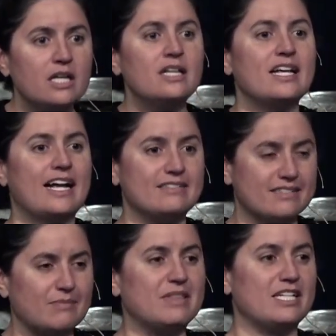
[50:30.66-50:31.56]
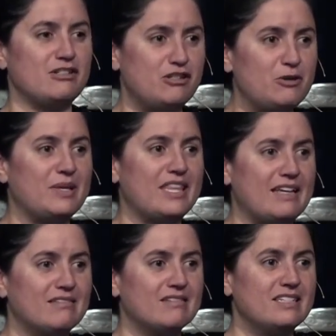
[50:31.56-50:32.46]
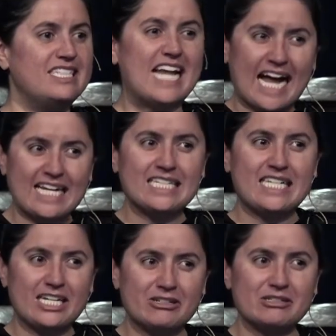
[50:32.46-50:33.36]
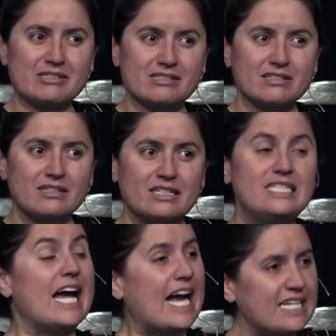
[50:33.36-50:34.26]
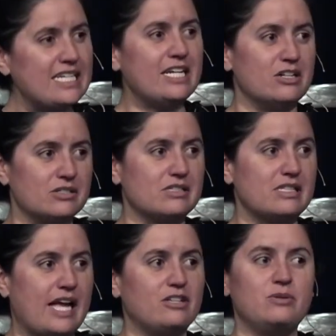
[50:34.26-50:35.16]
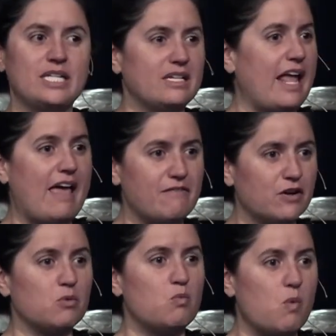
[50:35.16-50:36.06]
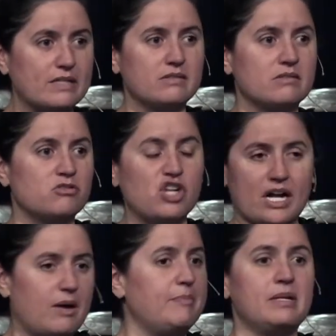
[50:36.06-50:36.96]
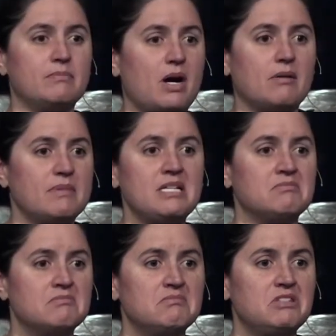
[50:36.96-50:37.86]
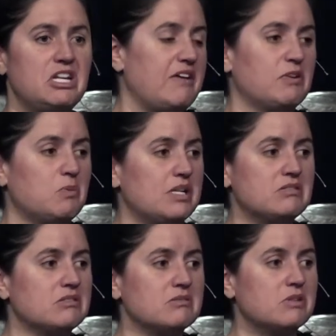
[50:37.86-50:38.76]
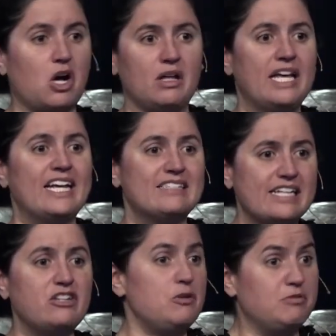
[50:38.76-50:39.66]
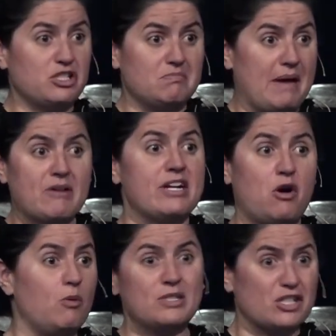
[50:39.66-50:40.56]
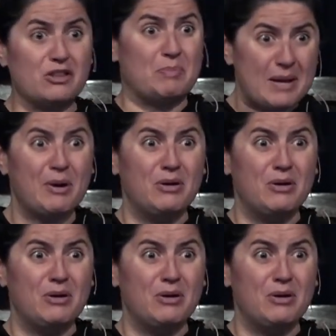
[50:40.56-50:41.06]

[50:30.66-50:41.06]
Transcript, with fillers: had something to do with it. Nine years, nine years, and you didn't ever once check up in on me? You never once called. Instead, you just married a whole bunch of other people